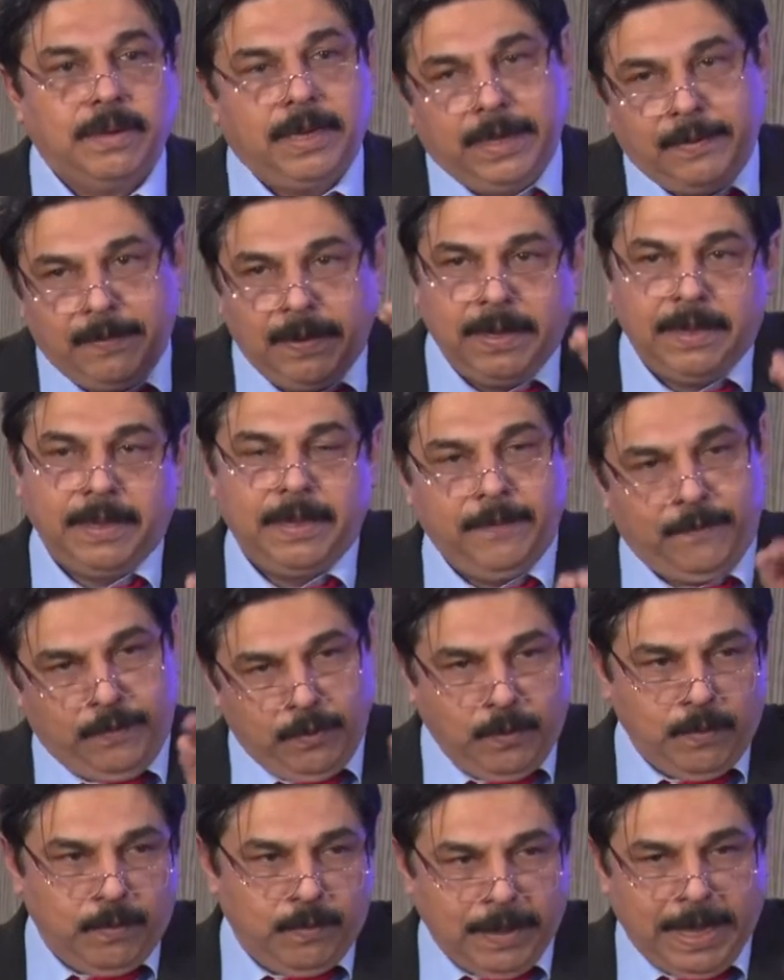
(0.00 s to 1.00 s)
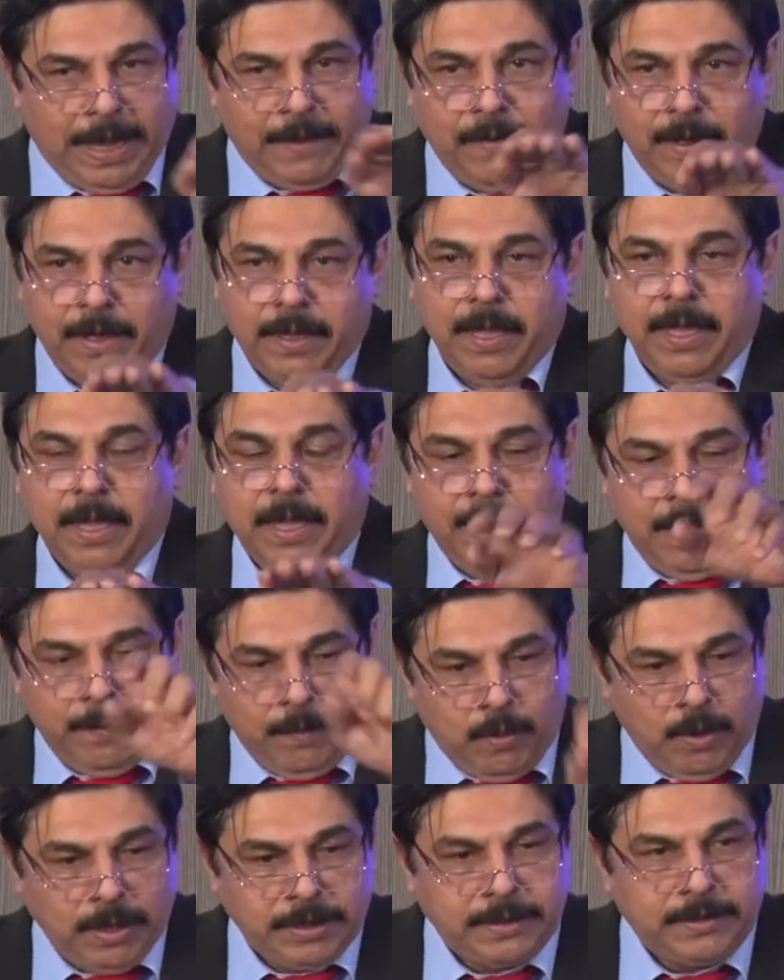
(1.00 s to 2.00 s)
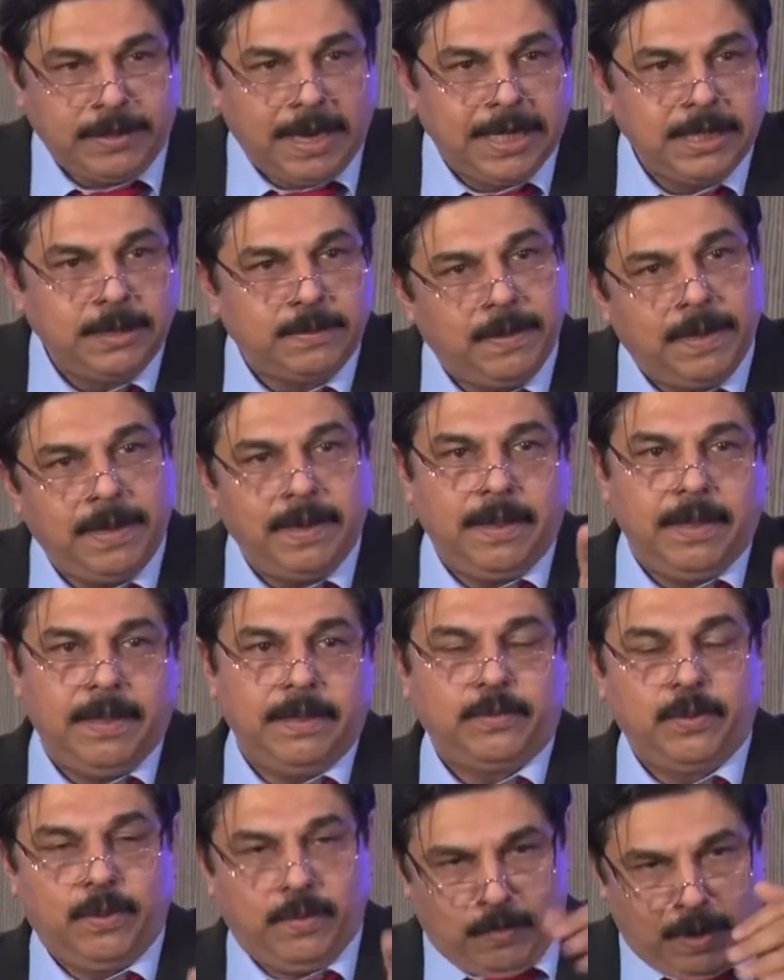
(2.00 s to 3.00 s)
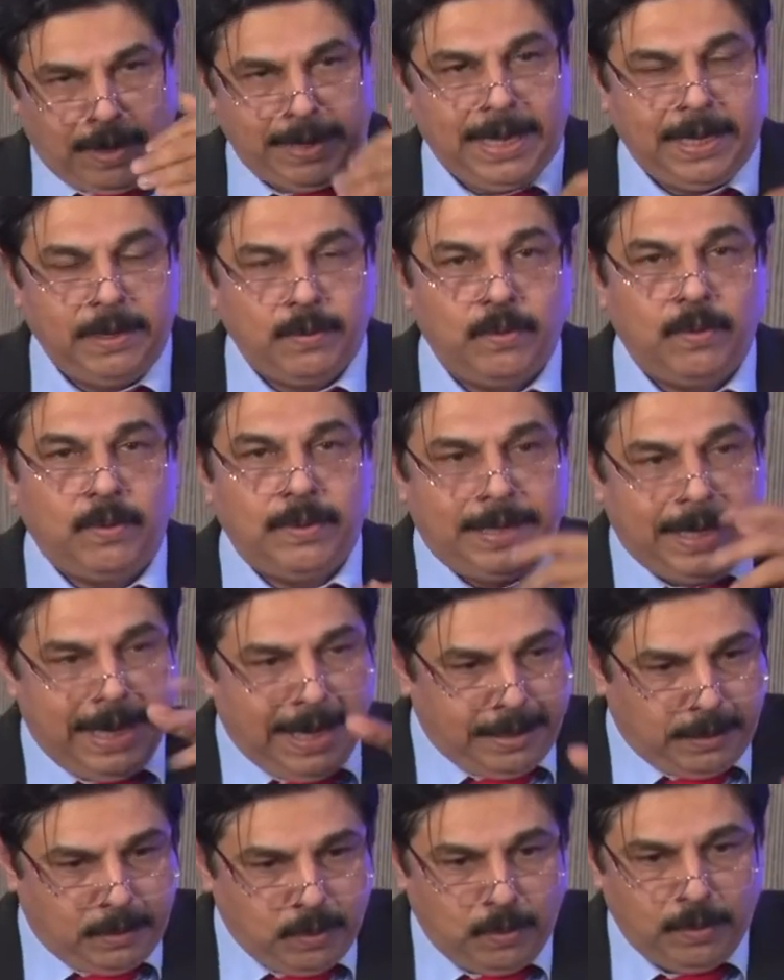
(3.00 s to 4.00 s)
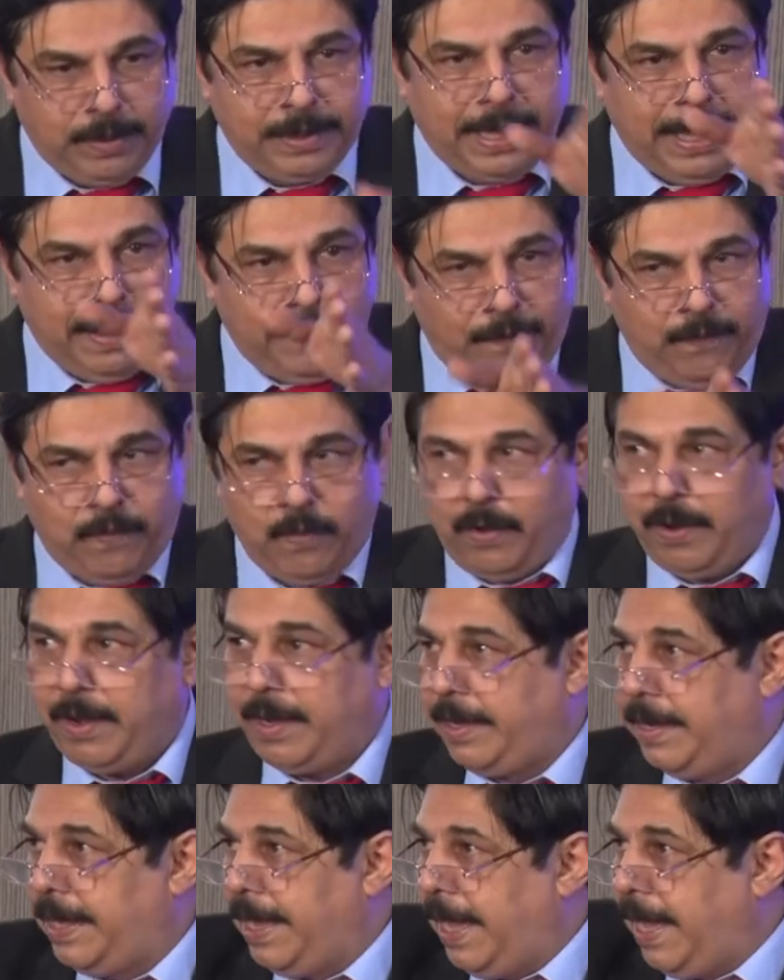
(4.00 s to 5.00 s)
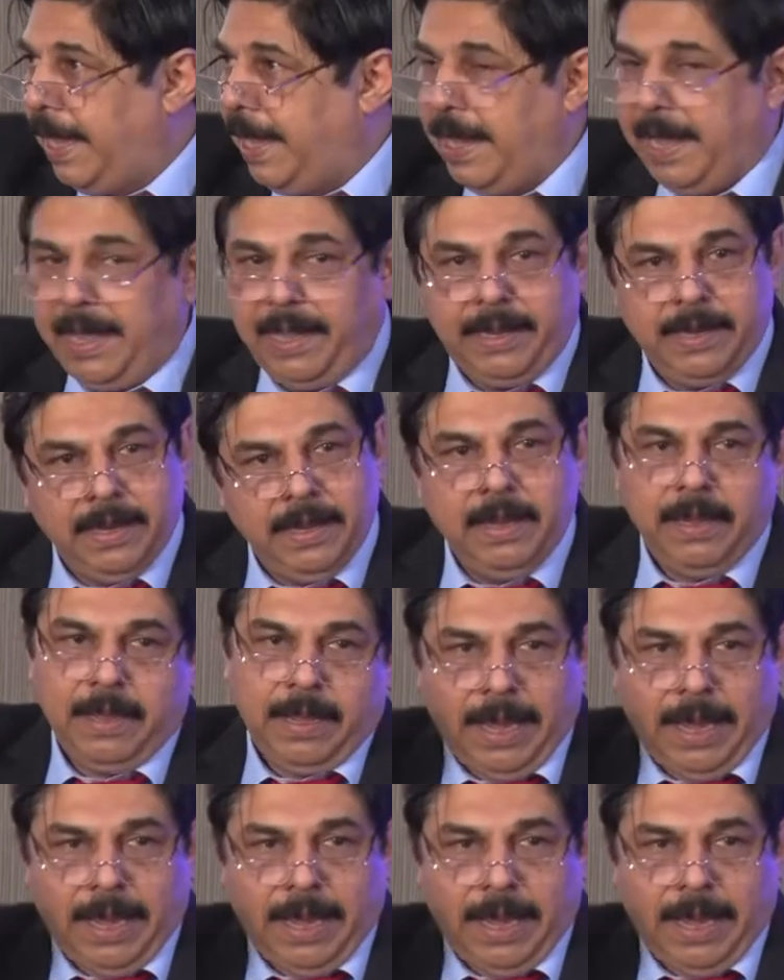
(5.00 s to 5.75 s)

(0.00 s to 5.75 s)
It will, if you have a post-transfer, so what I do, day 2, day 4, day 8,